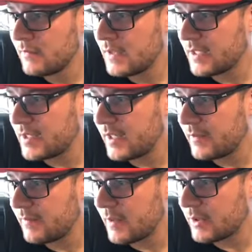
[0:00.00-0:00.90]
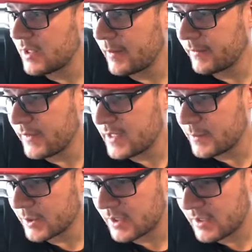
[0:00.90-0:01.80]
Let's see. There was some on
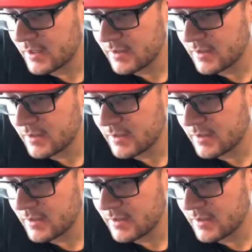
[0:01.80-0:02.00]
Facebook here.